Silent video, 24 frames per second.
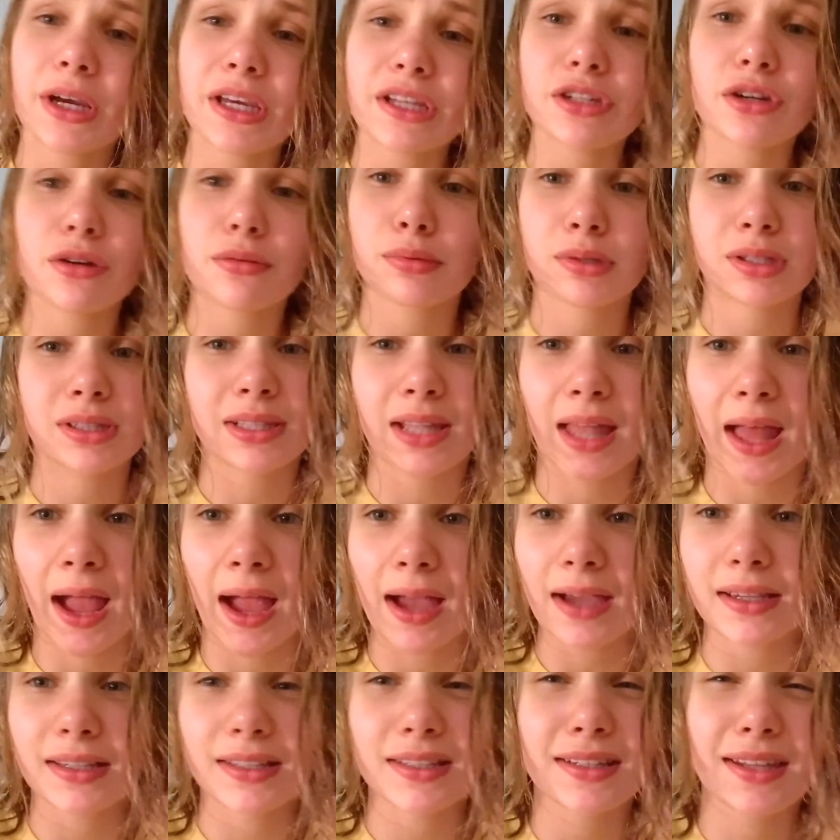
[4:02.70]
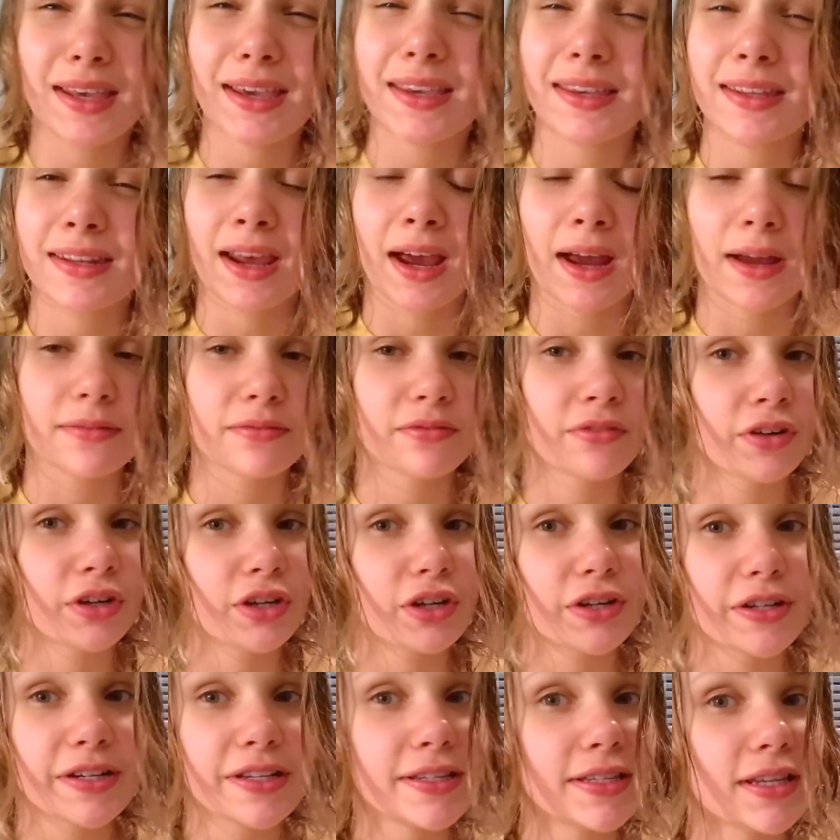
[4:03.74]
way to relax, take time for
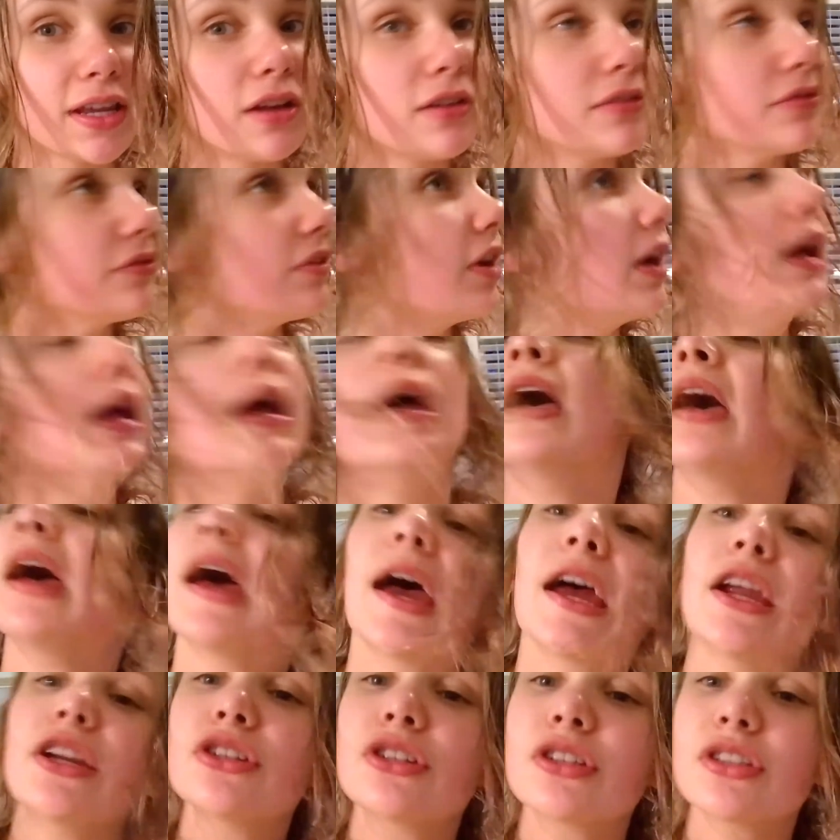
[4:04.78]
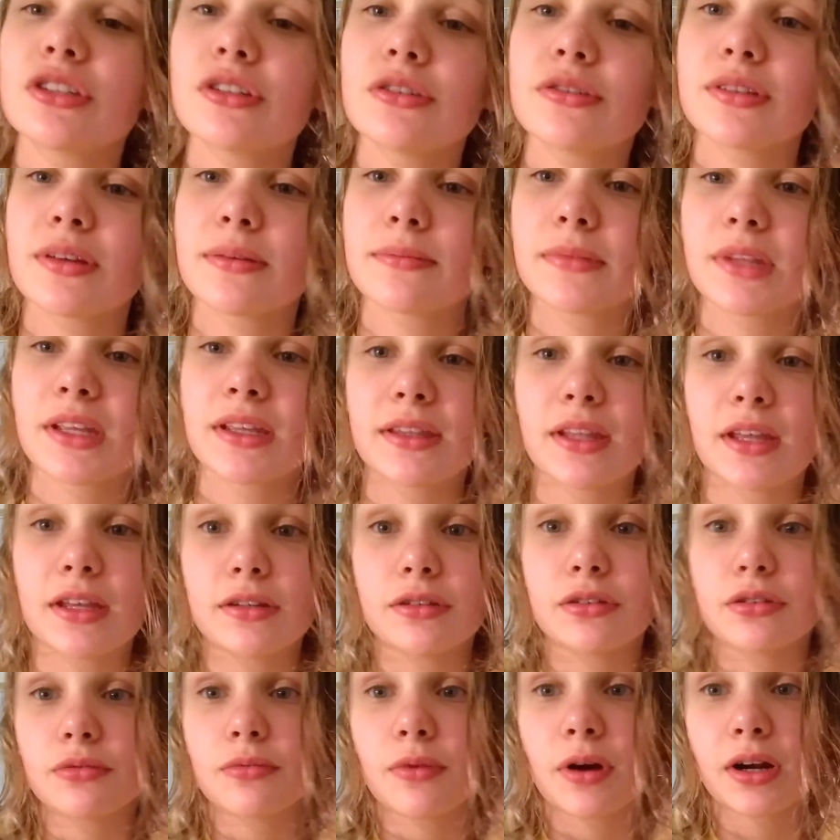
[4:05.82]
yourself, and just do something that
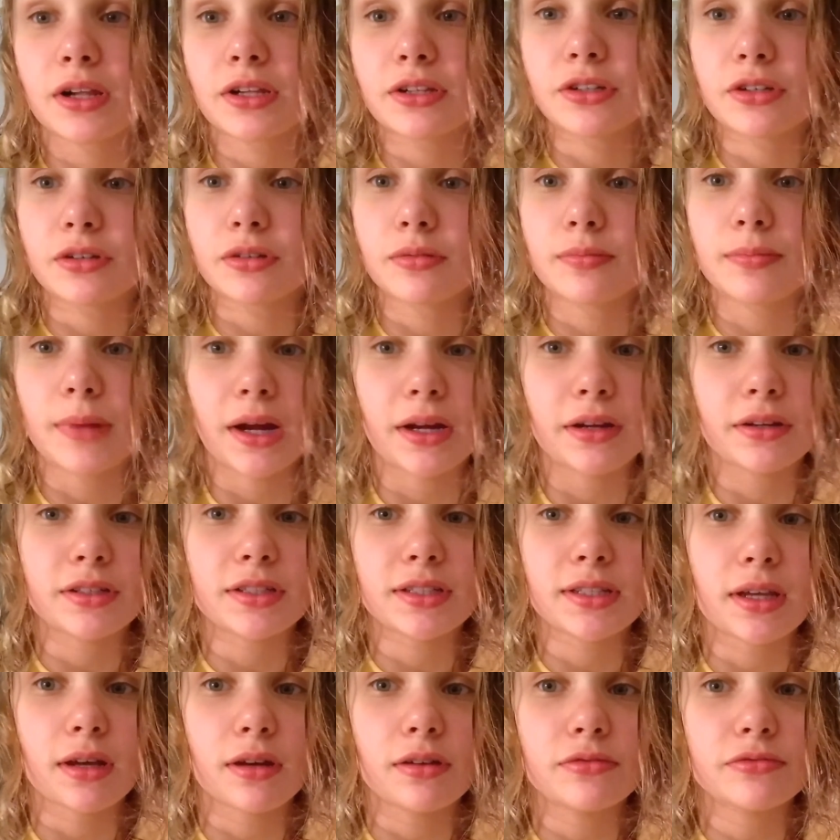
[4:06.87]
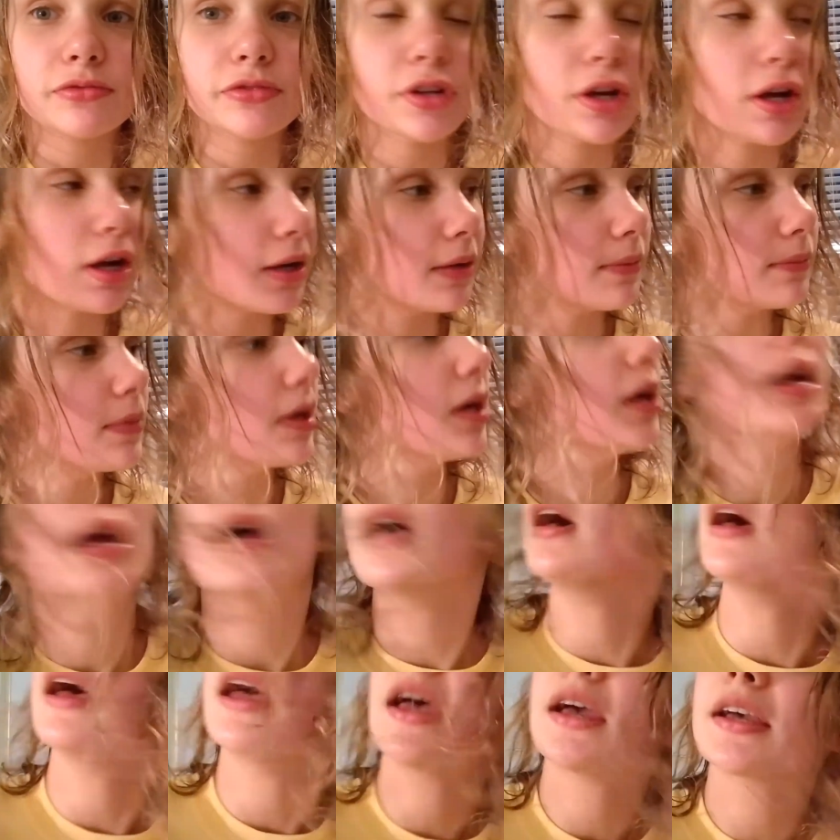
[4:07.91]
you want to do by yourself,
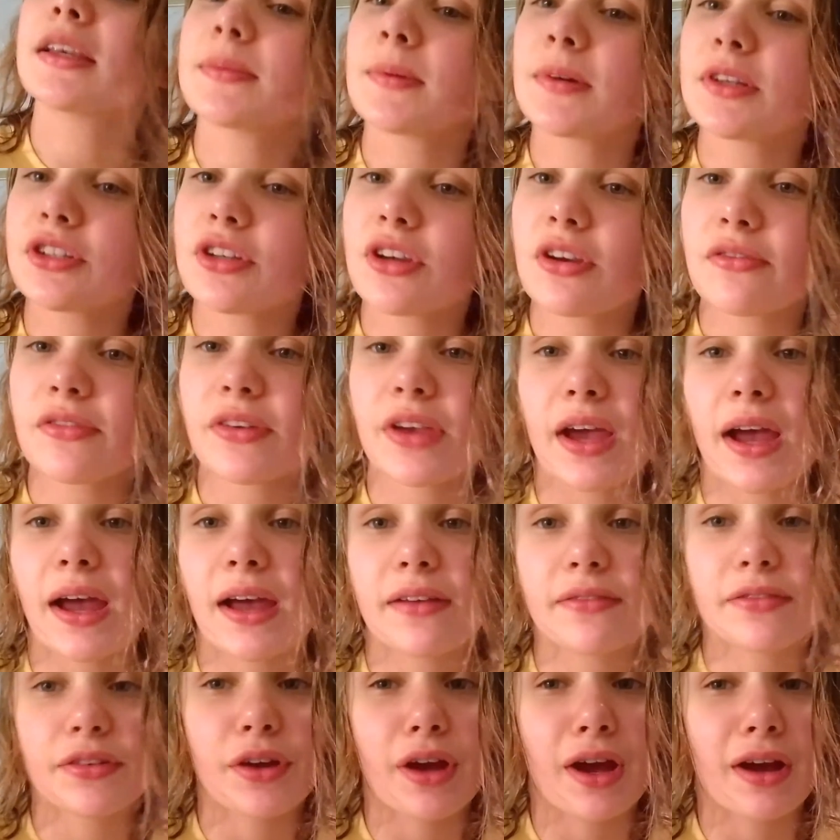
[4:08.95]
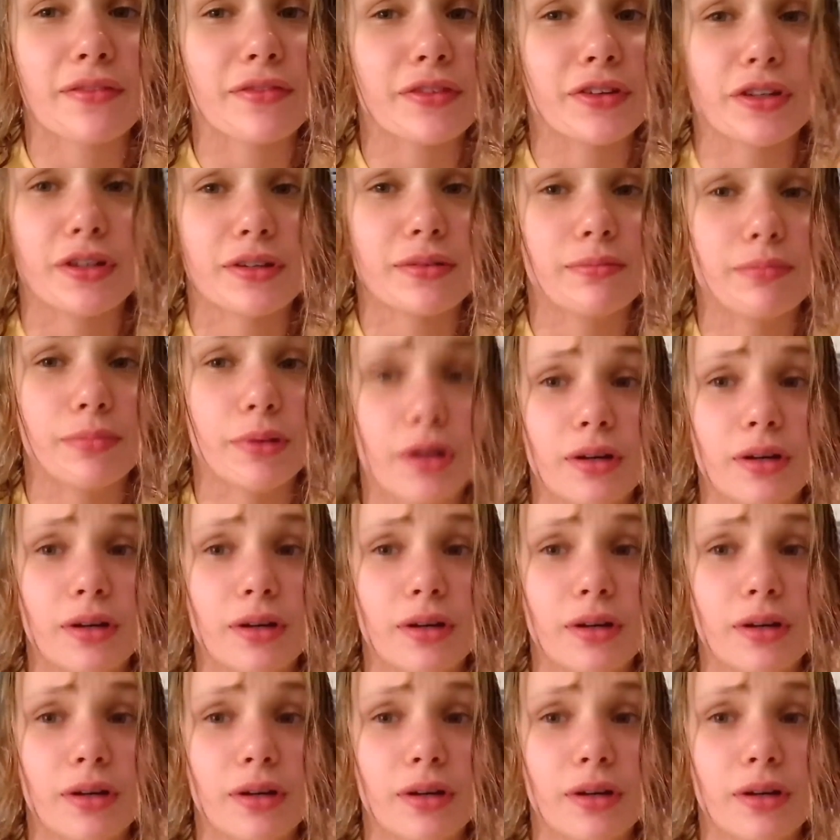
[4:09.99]
especially if you have a good